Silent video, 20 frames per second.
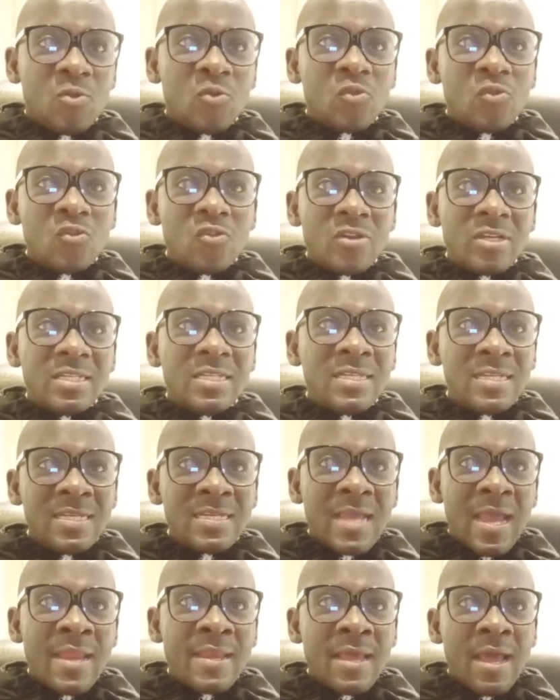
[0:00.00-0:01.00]
You do not
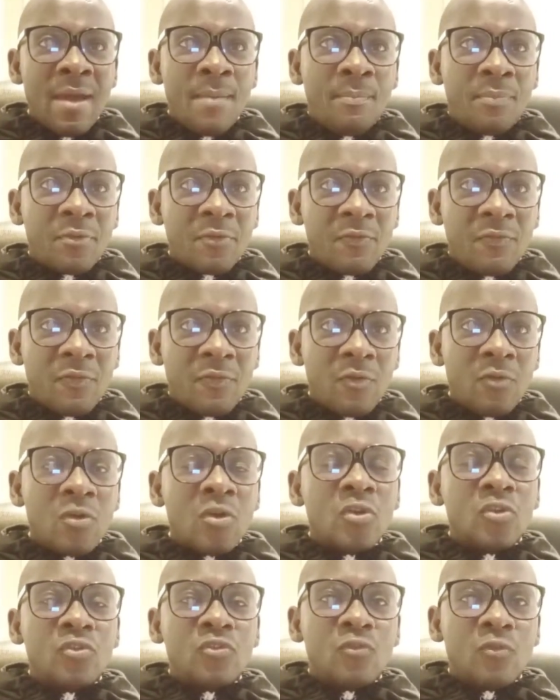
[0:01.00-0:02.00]
need an approval
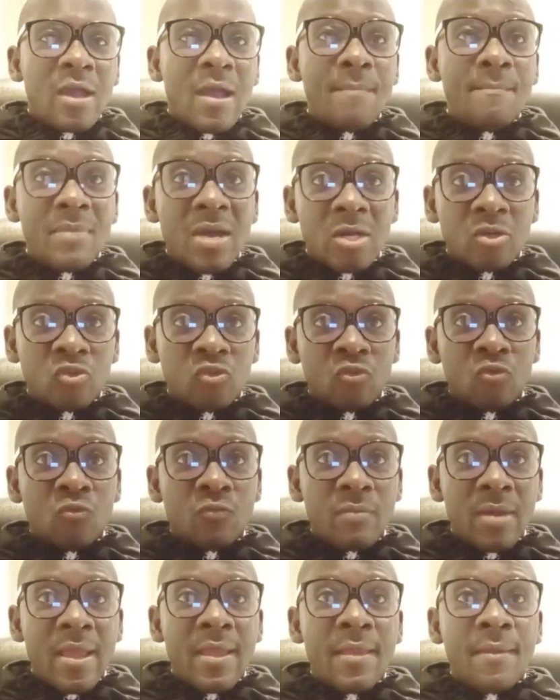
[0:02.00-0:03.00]
to come back to
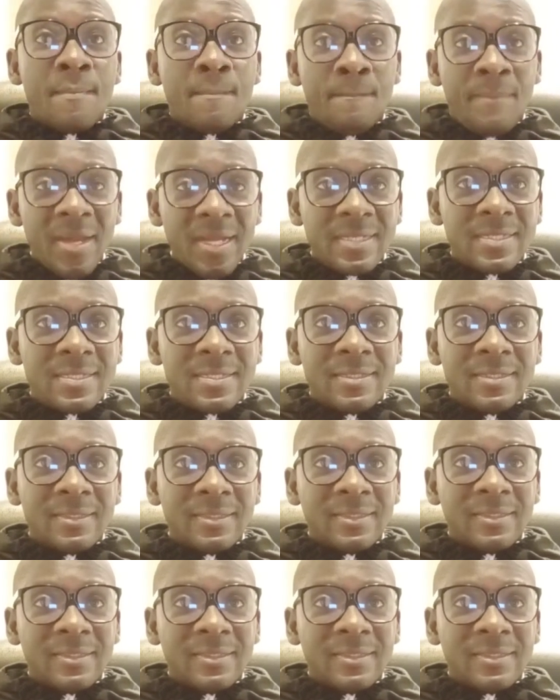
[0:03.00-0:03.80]
Dubai, but